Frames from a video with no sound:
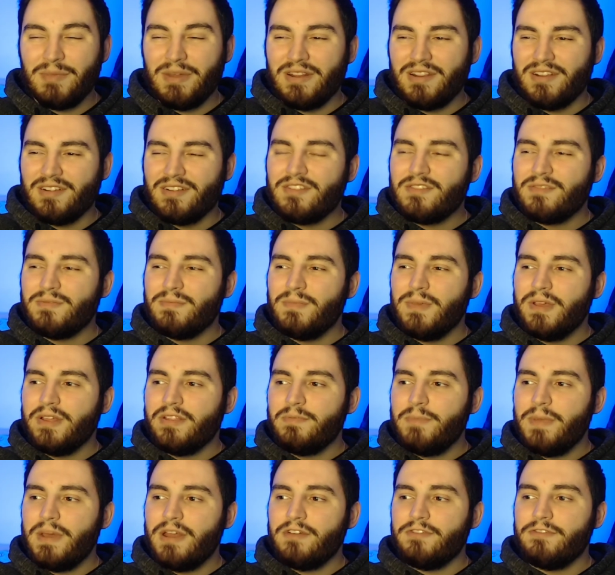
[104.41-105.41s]
and it's
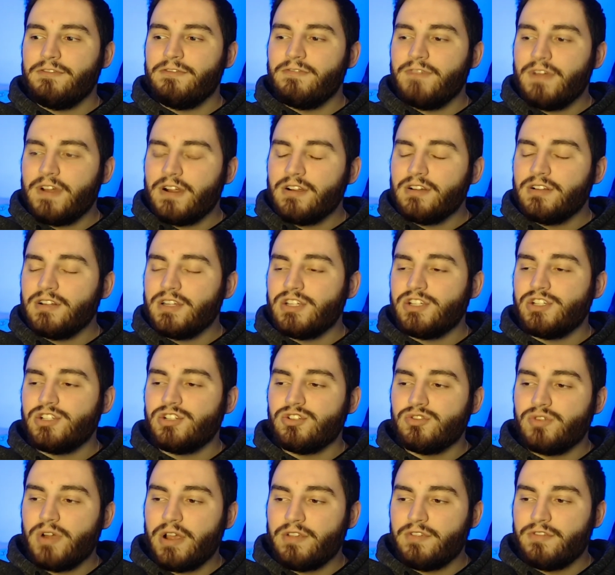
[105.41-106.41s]
been a fairly
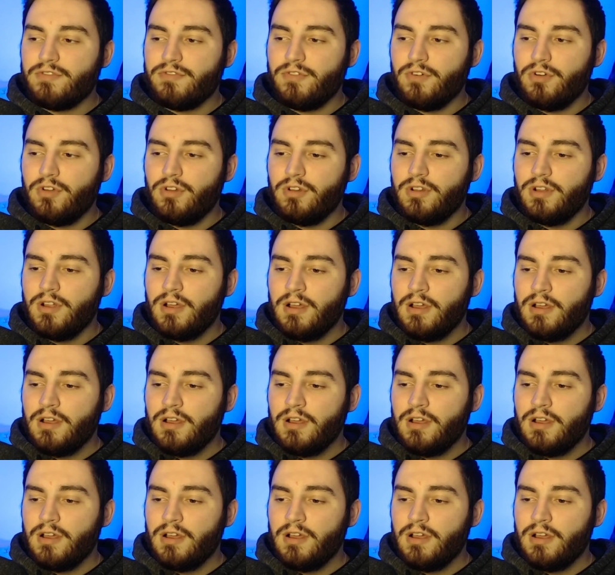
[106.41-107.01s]
stressful,